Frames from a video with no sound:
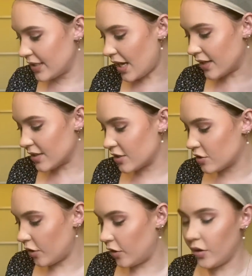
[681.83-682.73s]
does.
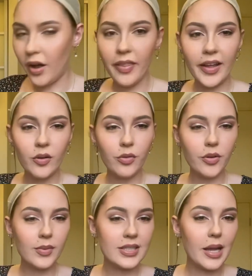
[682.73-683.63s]
So are they all
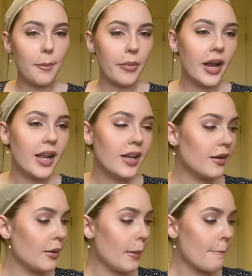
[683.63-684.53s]
from the same
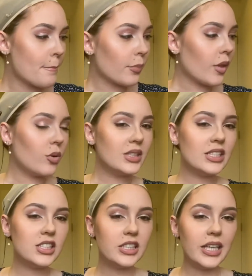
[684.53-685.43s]
brand? Or did
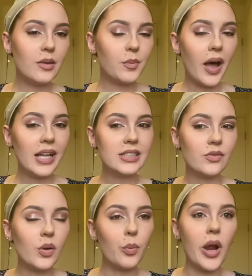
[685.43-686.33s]
Shein buy
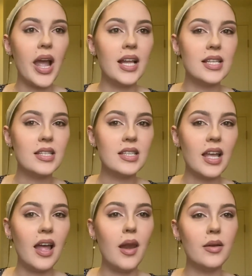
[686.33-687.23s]
different brands
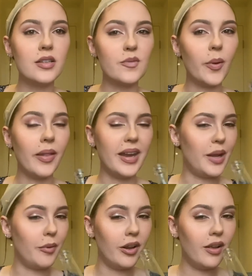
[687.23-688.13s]
and just put their
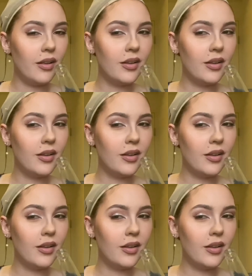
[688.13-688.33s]
name on it?